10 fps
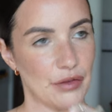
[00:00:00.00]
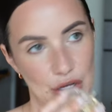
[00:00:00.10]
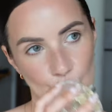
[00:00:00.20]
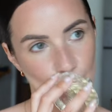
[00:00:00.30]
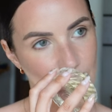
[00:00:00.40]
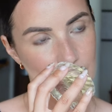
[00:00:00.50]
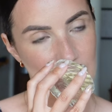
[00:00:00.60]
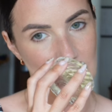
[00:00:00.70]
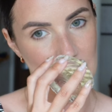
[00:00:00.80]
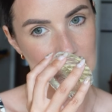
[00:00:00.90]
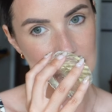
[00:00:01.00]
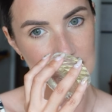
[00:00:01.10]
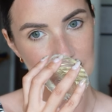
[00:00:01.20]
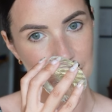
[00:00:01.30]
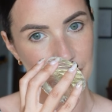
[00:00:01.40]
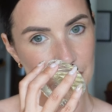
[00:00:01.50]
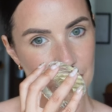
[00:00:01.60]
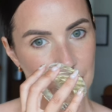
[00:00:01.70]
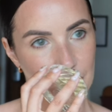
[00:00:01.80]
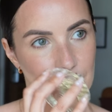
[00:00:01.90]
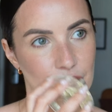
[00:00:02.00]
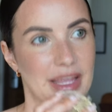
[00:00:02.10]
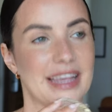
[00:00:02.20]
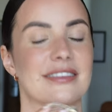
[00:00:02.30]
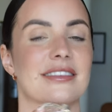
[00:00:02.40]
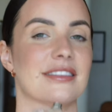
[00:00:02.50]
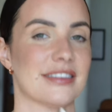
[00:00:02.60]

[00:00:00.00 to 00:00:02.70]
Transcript: have a creaminess. It's